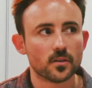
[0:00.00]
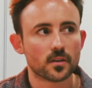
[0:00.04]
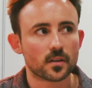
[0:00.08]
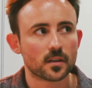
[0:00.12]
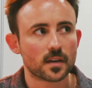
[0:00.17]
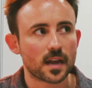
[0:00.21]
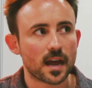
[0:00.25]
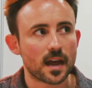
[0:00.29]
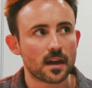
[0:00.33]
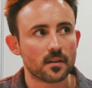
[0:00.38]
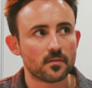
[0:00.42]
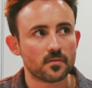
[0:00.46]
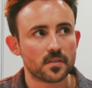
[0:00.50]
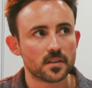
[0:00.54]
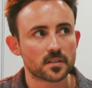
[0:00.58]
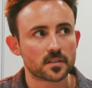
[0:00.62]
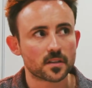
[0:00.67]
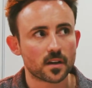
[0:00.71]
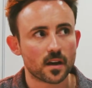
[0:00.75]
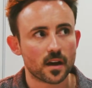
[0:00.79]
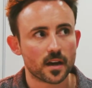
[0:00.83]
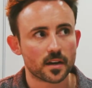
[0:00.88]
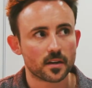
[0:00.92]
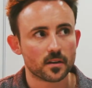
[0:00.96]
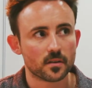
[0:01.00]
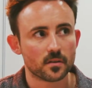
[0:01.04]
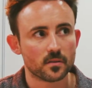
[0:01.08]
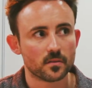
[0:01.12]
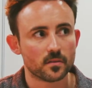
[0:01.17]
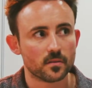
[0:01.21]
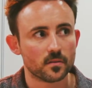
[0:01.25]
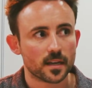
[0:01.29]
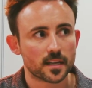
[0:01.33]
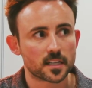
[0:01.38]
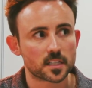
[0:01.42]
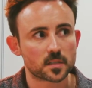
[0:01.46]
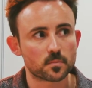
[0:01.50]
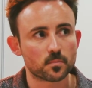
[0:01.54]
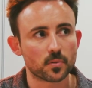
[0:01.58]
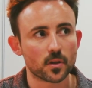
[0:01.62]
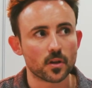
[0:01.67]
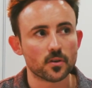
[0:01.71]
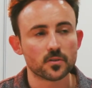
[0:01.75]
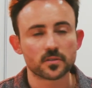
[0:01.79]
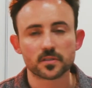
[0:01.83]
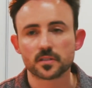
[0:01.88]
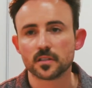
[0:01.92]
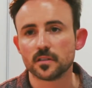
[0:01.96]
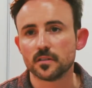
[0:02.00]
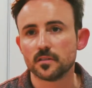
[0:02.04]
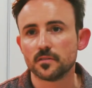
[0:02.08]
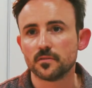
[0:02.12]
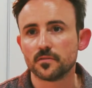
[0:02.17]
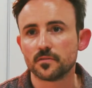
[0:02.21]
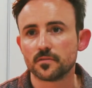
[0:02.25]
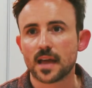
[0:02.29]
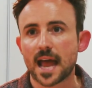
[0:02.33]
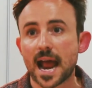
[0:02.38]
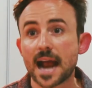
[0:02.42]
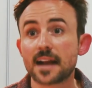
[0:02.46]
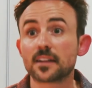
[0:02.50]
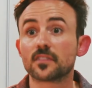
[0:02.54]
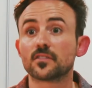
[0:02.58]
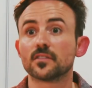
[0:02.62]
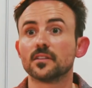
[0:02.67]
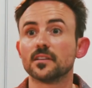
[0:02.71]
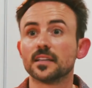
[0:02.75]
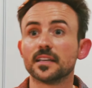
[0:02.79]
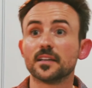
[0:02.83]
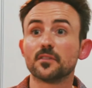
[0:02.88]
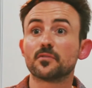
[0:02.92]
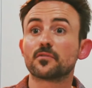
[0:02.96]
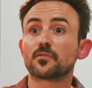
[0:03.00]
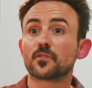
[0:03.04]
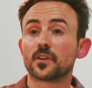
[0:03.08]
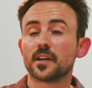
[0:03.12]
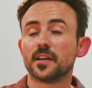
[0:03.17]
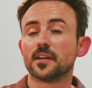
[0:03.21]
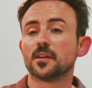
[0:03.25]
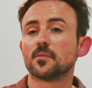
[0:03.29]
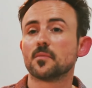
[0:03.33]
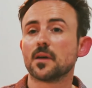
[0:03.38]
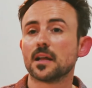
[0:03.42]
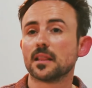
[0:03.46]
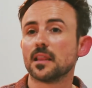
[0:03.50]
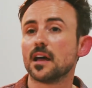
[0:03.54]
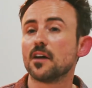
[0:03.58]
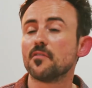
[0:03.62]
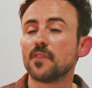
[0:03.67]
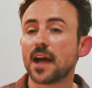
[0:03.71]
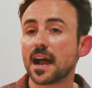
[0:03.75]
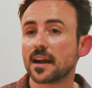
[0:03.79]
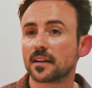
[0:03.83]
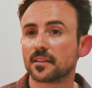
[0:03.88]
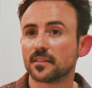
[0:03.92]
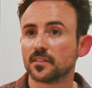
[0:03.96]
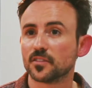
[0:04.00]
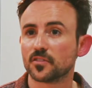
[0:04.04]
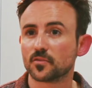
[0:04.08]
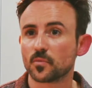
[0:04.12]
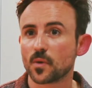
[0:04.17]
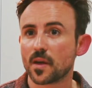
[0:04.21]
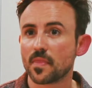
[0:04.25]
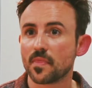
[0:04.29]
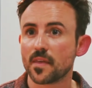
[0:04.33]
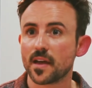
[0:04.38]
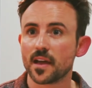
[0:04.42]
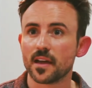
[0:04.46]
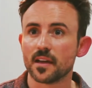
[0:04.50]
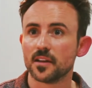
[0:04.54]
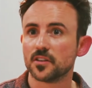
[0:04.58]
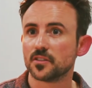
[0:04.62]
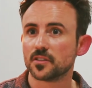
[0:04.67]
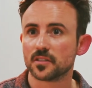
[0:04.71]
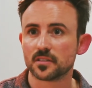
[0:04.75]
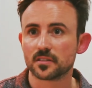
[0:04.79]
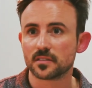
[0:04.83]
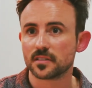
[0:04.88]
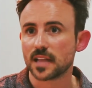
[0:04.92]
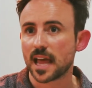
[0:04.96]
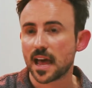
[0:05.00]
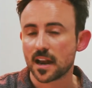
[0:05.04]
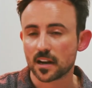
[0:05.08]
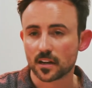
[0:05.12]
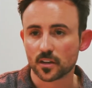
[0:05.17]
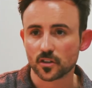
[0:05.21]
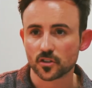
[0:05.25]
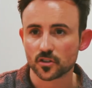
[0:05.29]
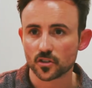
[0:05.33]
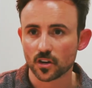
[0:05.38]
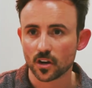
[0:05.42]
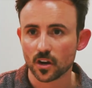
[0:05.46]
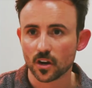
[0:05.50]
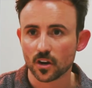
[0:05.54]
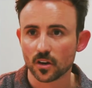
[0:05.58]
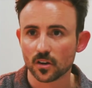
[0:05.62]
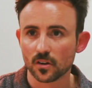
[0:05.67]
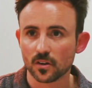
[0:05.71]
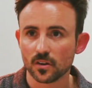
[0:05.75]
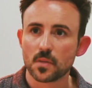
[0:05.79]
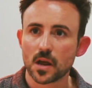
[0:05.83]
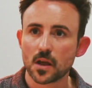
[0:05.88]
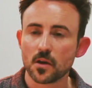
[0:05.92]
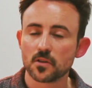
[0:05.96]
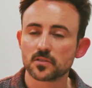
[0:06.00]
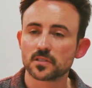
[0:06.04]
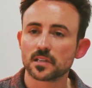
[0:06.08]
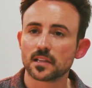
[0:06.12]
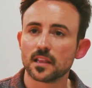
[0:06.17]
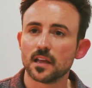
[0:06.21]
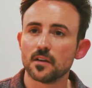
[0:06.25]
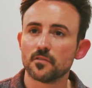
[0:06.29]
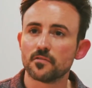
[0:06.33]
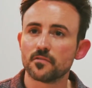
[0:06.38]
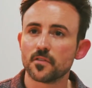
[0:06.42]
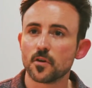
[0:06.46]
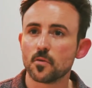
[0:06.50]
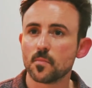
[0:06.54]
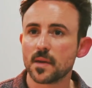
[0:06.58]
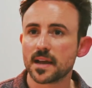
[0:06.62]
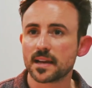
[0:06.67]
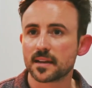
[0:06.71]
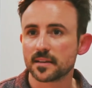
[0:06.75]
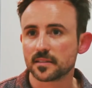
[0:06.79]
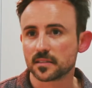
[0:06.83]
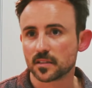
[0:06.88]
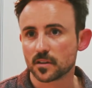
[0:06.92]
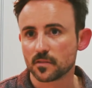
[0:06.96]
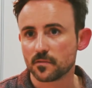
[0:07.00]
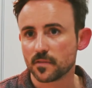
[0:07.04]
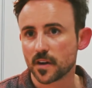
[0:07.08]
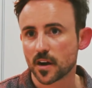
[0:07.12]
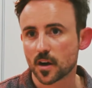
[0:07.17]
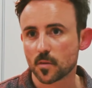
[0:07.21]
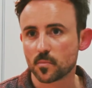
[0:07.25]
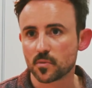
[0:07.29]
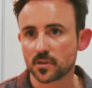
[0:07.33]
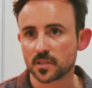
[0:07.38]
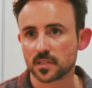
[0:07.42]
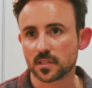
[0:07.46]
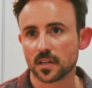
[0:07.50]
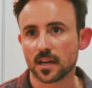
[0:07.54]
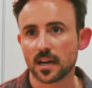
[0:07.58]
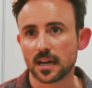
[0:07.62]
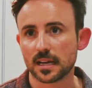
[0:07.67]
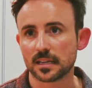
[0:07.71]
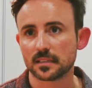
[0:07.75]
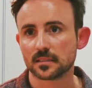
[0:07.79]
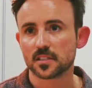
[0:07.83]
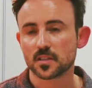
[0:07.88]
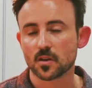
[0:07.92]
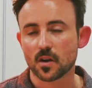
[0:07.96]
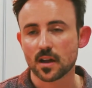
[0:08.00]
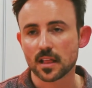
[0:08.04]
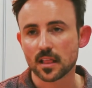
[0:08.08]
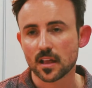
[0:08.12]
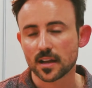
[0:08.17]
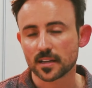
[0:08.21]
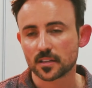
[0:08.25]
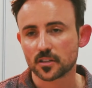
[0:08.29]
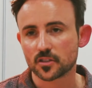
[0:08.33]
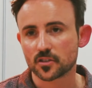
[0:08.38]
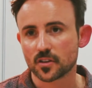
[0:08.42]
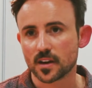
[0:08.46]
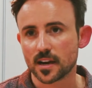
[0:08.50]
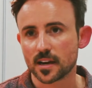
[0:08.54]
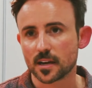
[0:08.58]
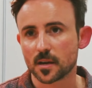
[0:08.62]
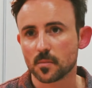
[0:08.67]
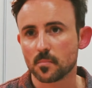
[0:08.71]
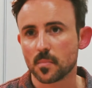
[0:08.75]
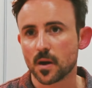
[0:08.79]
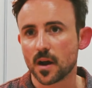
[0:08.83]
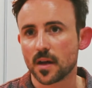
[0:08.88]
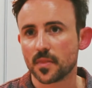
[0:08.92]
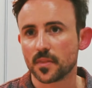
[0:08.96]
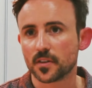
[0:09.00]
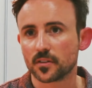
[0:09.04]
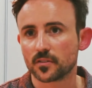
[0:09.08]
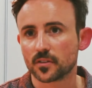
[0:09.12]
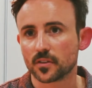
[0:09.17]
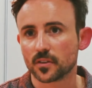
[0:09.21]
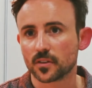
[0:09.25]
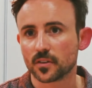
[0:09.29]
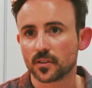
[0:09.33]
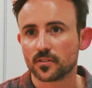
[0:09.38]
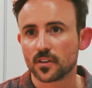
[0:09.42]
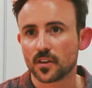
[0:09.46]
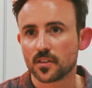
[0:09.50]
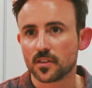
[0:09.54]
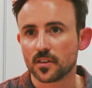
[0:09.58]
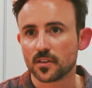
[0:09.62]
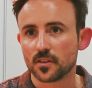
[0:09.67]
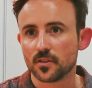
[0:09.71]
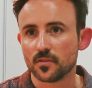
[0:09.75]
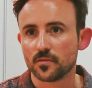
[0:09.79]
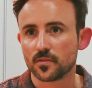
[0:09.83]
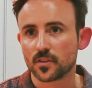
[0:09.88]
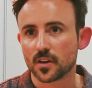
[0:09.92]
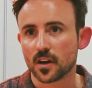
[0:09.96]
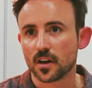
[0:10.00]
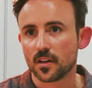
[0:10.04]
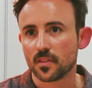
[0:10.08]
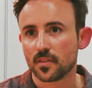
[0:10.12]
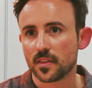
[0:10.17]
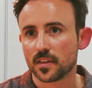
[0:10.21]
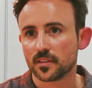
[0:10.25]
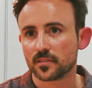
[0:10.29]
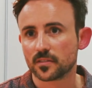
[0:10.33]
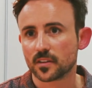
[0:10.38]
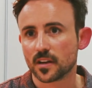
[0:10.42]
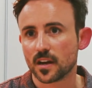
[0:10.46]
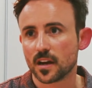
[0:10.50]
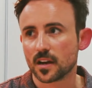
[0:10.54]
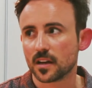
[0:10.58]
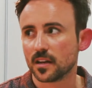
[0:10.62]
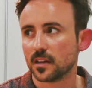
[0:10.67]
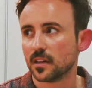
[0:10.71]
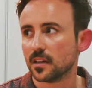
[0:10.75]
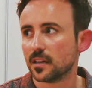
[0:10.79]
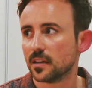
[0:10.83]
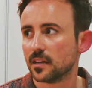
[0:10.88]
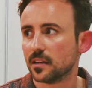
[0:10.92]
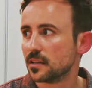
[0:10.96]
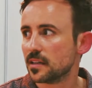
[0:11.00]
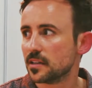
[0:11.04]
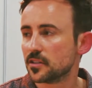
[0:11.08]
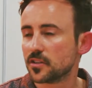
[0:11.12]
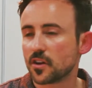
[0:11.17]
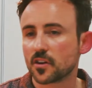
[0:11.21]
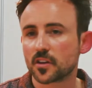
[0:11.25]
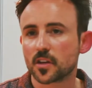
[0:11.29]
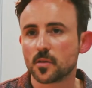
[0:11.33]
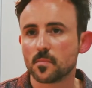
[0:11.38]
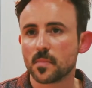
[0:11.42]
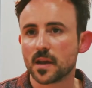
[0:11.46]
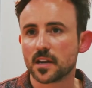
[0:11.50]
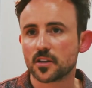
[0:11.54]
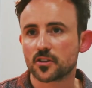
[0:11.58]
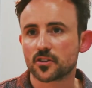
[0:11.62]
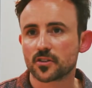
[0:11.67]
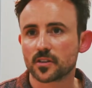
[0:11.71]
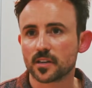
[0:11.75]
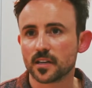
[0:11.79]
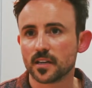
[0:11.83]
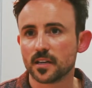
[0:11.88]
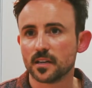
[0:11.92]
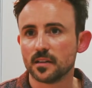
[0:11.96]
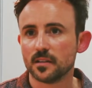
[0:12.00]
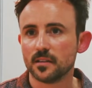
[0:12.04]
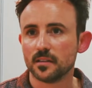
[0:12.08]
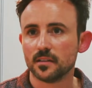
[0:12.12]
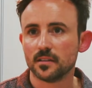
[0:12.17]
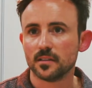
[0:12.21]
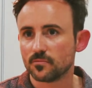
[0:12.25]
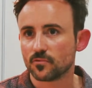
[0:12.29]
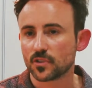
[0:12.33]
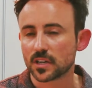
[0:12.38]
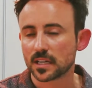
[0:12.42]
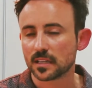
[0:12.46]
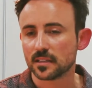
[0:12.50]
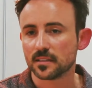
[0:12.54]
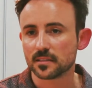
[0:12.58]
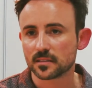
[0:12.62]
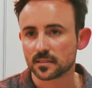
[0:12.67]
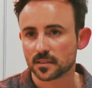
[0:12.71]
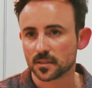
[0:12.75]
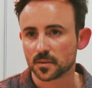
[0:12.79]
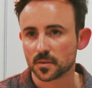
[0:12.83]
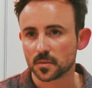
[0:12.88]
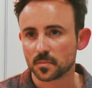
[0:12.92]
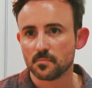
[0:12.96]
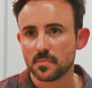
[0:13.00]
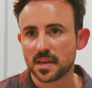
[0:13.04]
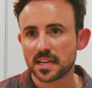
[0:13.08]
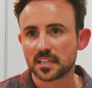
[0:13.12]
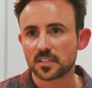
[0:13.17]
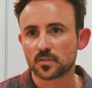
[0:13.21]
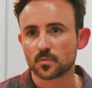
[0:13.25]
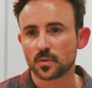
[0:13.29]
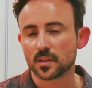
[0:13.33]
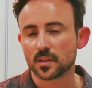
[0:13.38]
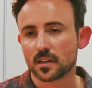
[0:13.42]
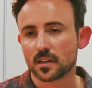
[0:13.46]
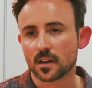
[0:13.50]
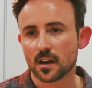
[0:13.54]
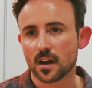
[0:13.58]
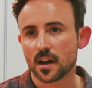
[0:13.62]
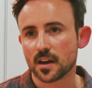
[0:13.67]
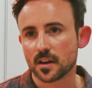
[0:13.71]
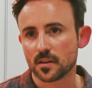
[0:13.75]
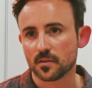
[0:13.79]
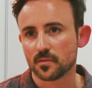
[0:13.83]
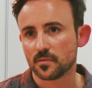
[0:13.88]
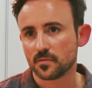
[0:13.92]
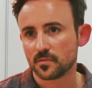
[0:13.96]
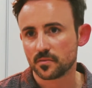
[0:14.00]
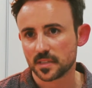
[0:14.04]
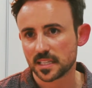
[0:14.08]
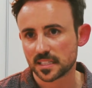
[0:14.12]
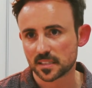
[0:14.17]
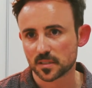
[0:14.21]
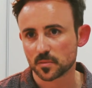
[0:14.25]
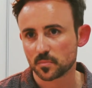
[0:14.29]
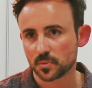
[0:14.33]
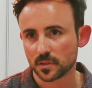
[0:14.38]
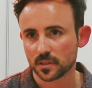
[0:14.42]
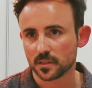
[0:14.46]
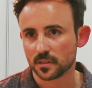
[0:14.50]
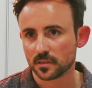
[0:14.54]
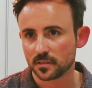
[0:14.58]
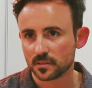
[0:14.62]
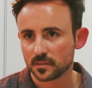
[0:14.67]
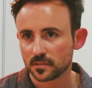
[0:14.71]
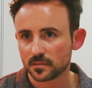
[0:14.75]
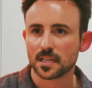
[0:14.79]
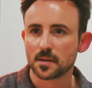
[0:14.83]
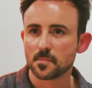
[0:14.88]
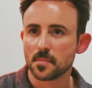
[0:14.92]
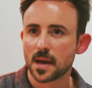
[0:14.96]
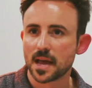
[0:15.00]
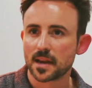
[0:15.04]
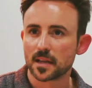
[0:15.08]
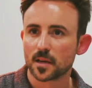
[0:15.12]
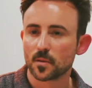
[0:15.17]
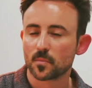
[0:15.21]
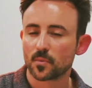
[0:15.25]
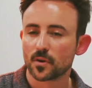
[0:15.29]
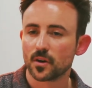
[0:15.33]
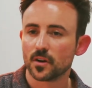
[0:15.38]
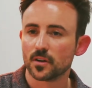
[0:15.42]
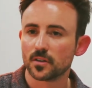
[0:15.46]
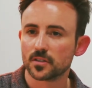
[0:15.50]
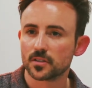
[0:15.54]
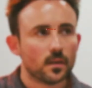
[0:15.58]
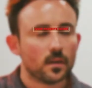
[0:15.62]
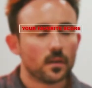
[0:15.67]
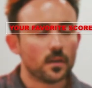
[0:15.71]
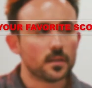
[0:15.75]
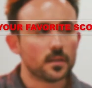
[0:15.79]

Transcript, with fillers: You can have this kind of explosive actorly freedom. I love actors when they're just out of control. I also love filmmakers that are very so I like to try and combine the two so that you've got this kind of documentary realism mixed kind of disciplined cinematic approach.